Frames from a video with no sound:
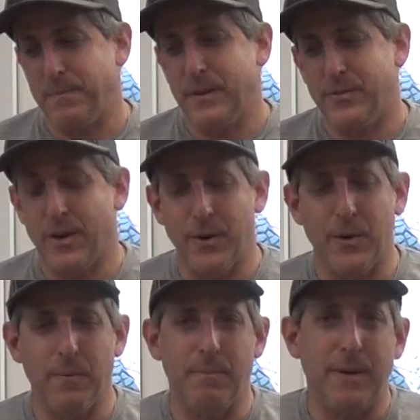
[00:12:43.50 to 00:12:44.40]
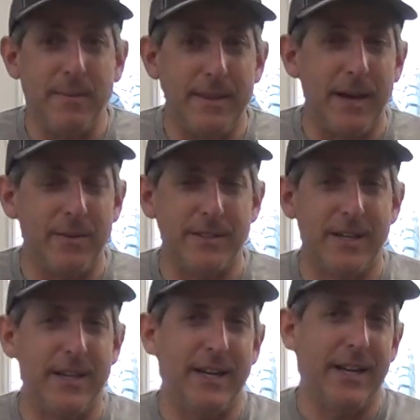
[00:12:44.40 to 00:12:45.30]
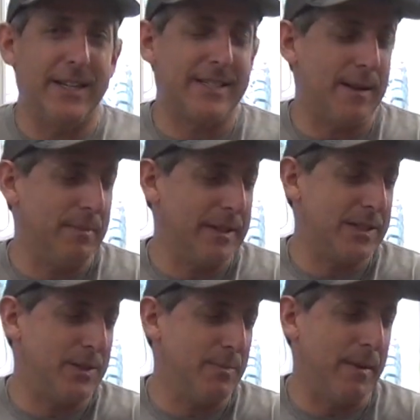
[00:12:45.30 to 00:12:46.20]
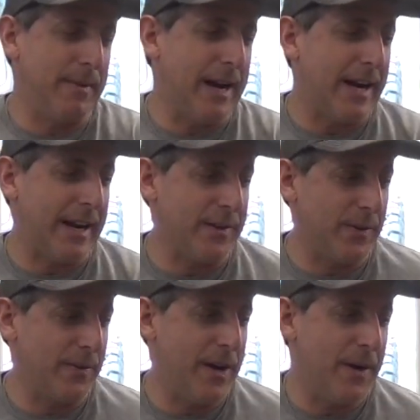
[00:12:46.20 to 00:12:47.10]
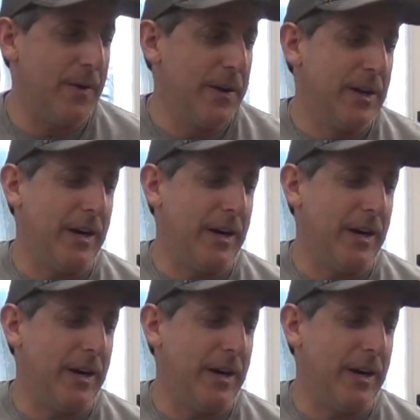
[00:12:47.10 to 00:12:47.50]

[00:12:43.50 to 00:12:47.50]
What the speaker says: So maybe that was an assembly issue, maybe not, I don't know.